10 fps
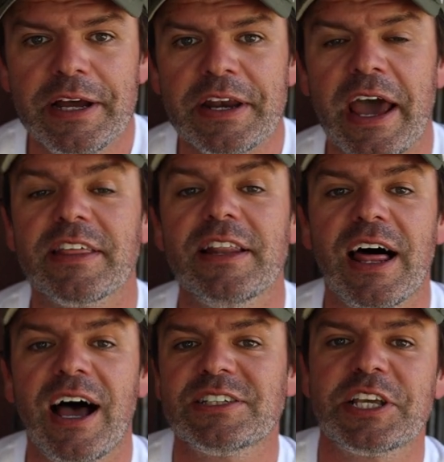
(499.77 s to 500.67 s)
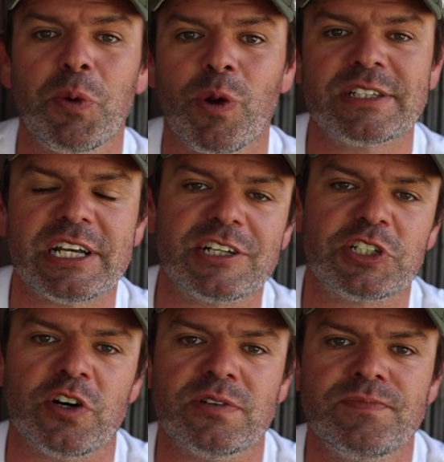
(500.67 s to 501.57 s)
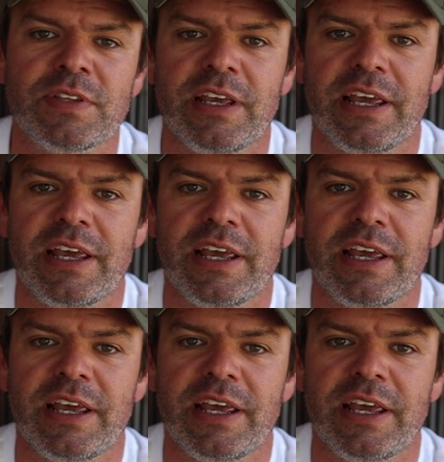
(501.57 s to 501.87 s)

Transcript: Now, the last thing I want to touch on